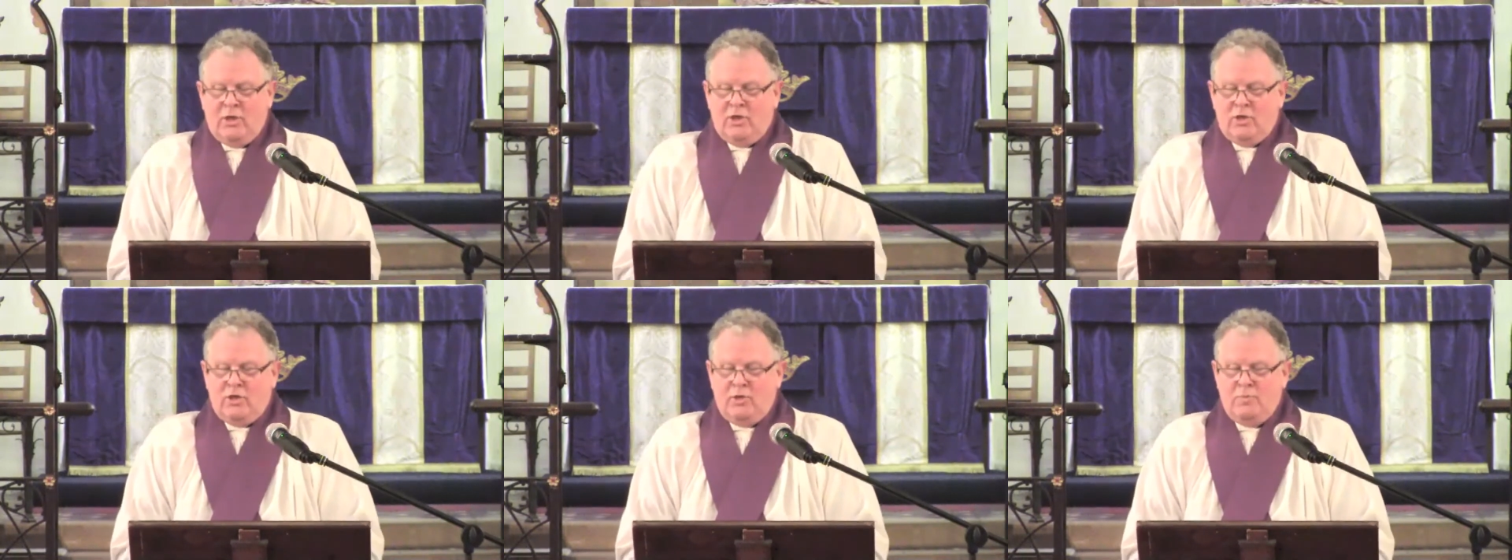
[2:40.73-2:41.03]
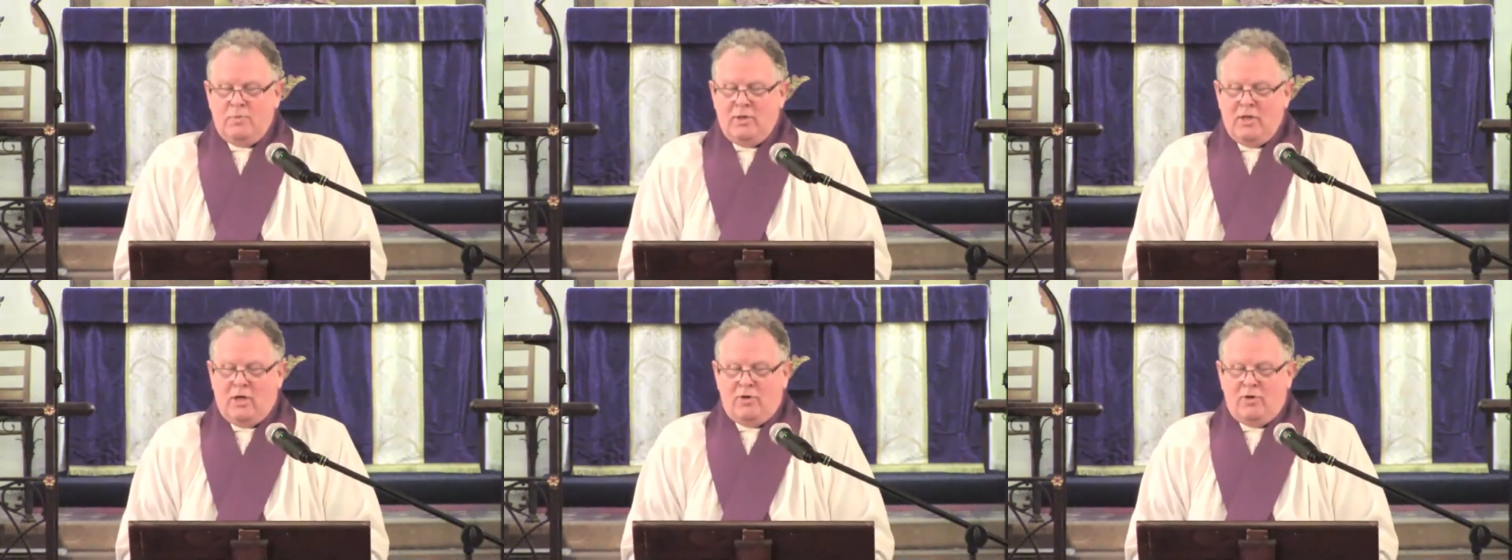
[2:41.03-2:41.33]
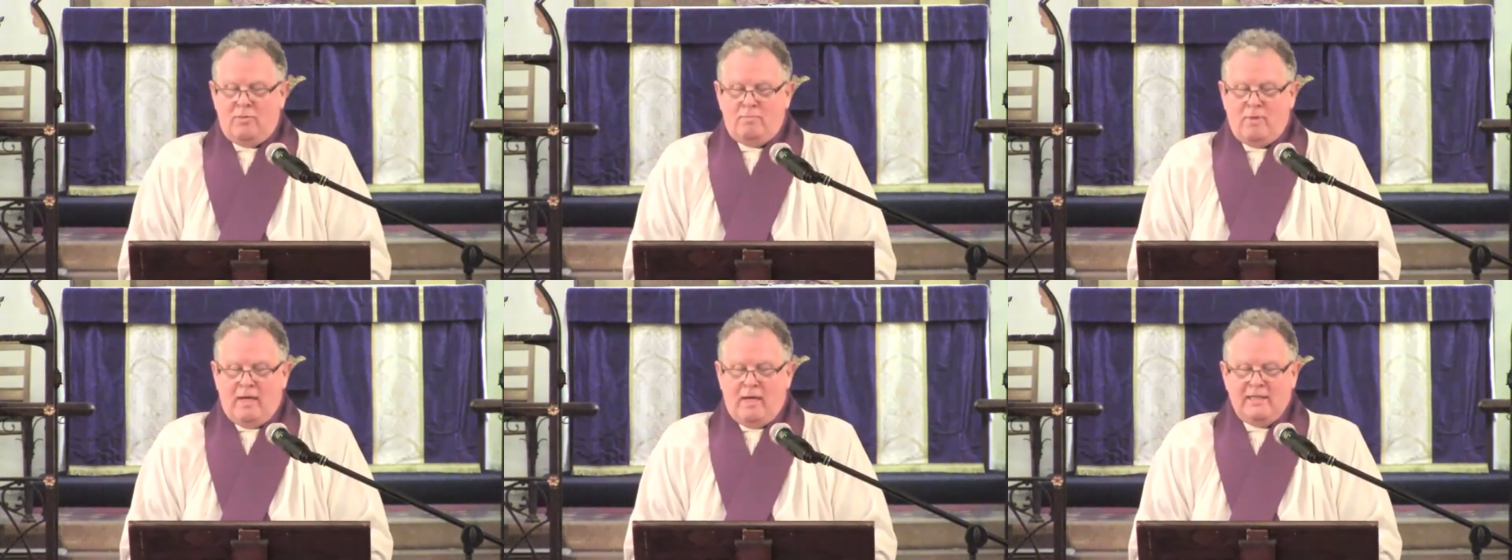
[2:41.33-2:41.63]
whom we are
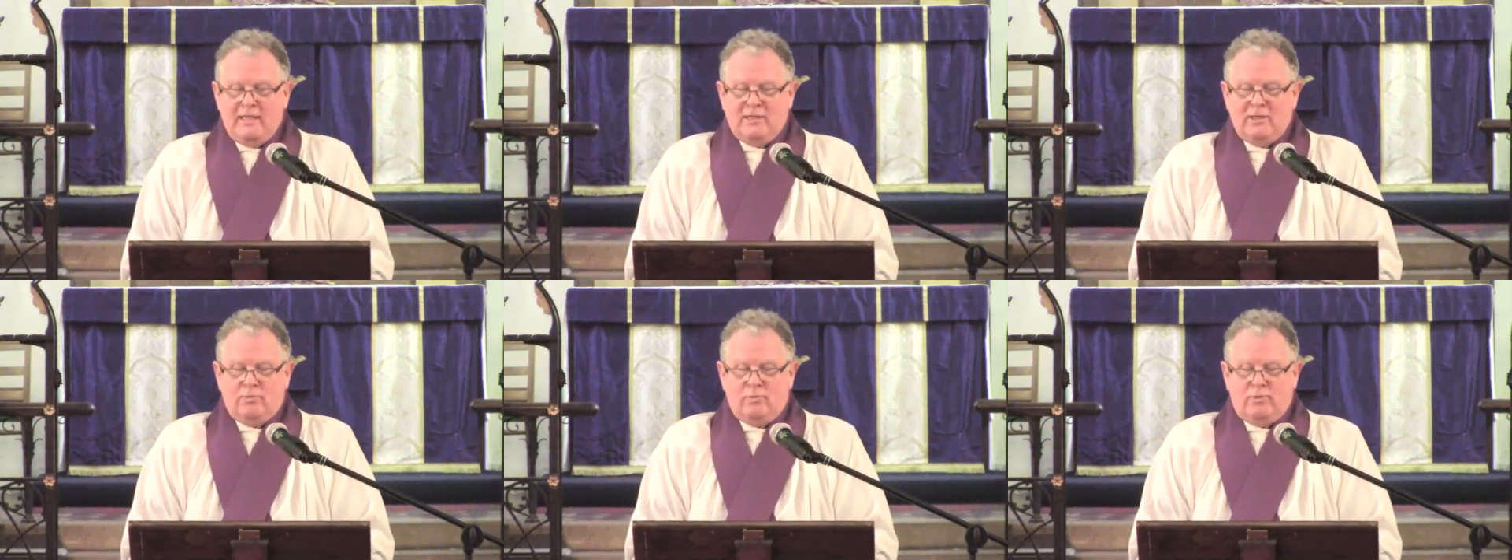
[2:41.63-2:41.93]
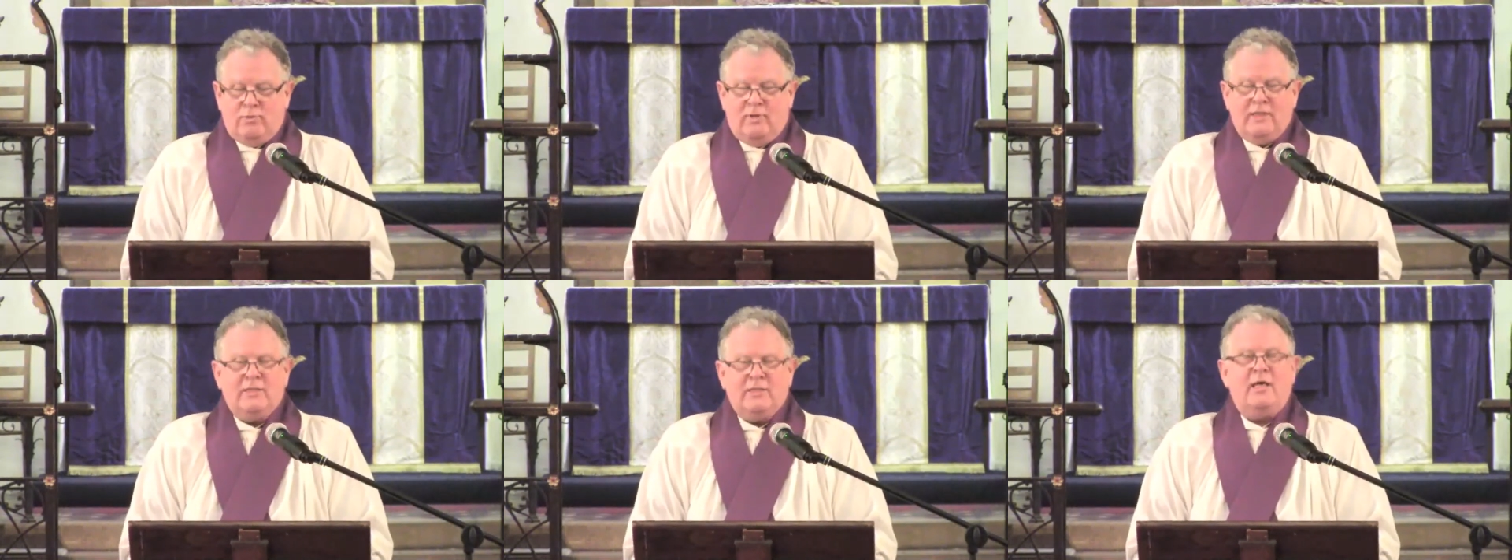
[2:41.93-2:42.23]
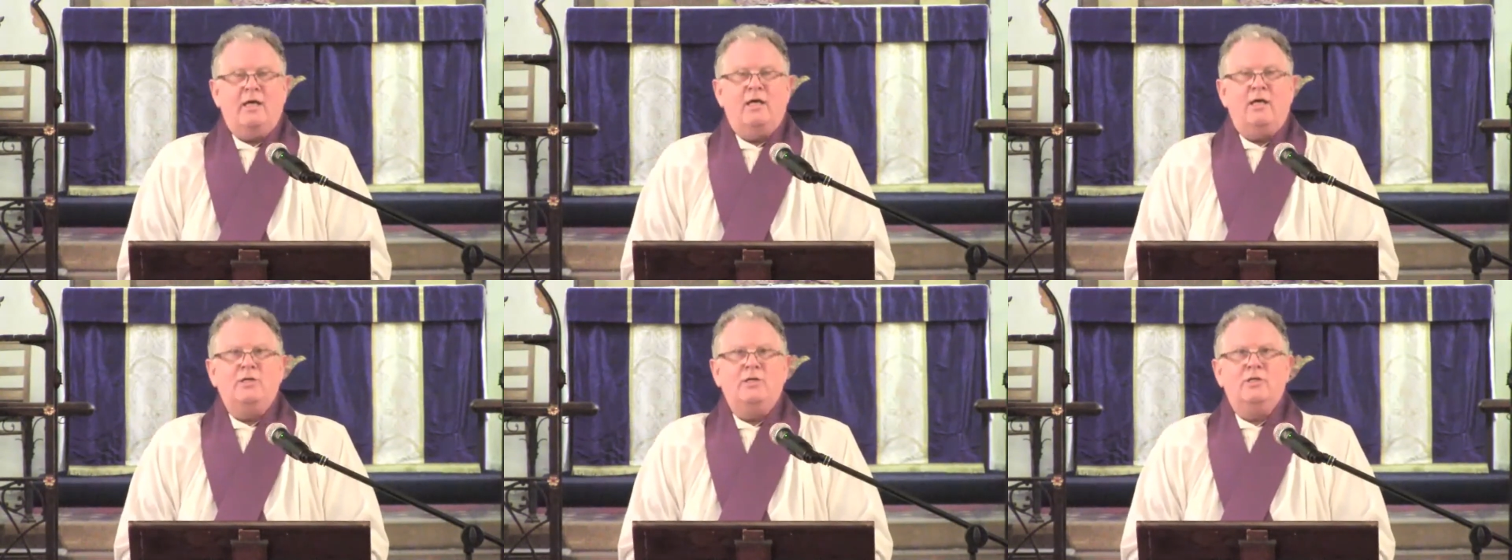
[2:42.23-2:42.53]
reminded will
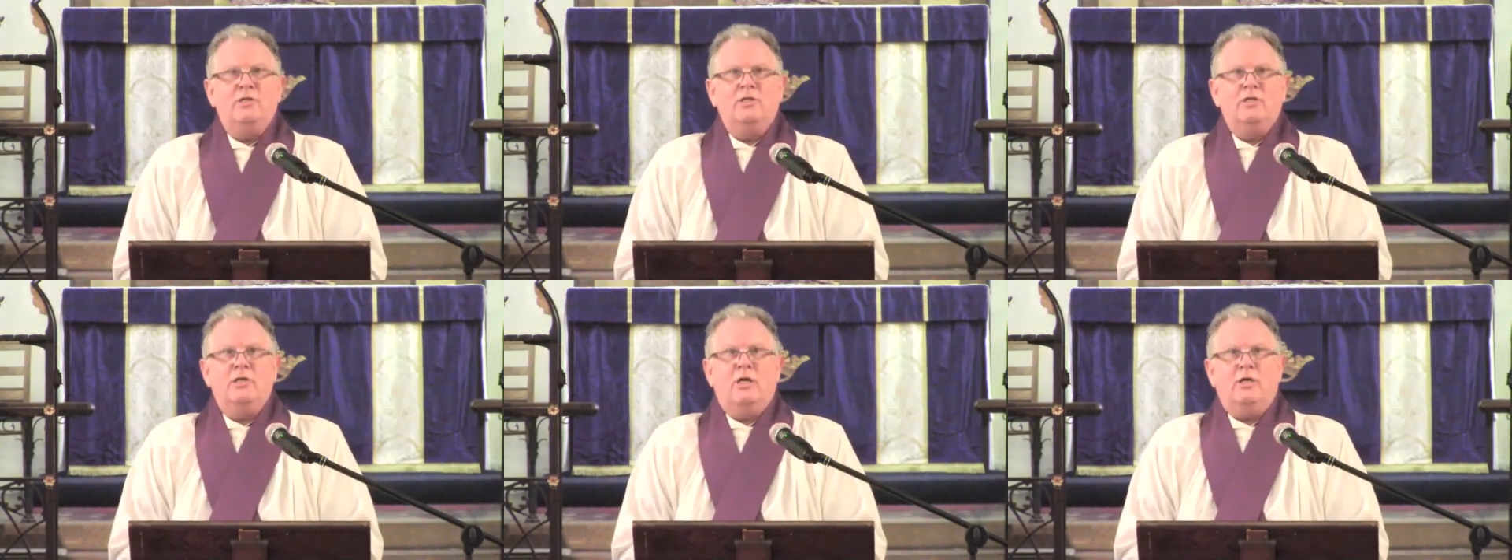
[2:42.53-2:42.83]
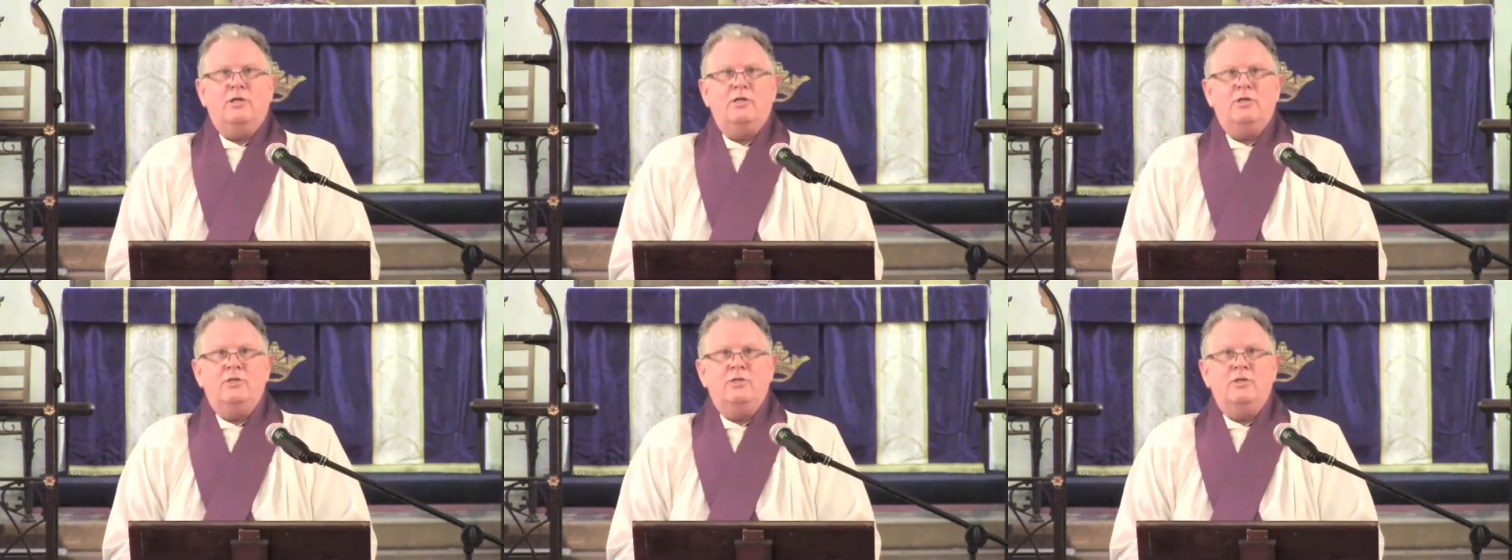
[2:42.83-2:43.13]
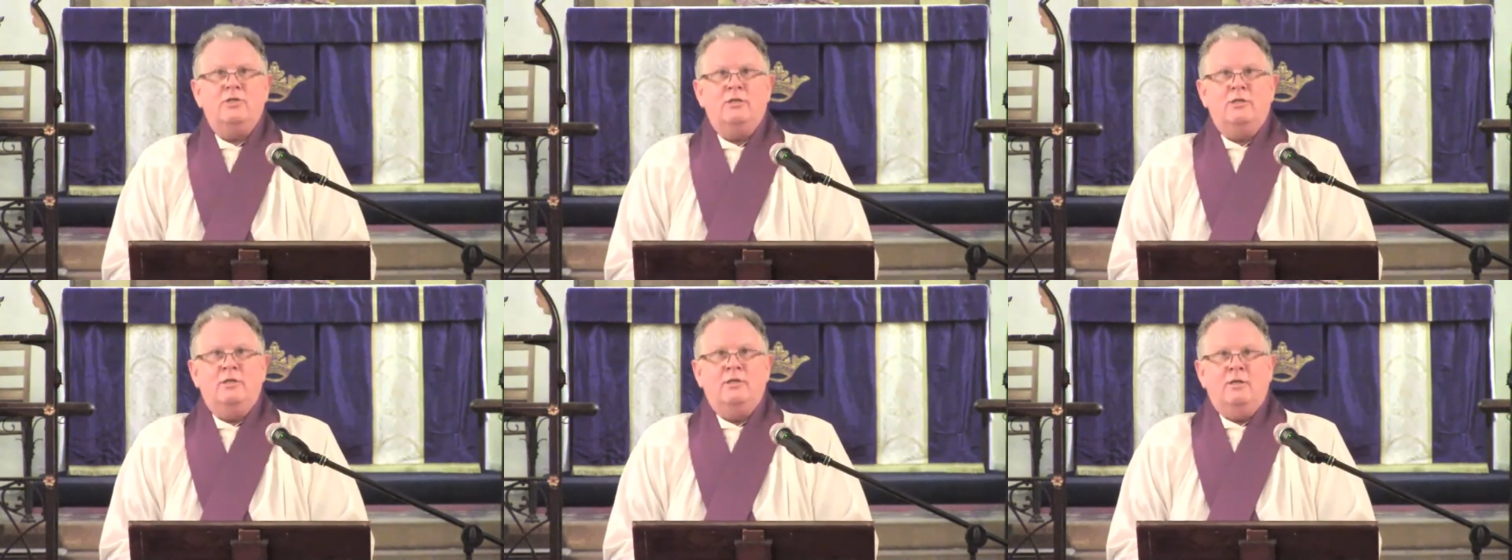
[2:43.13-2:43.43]
return to judge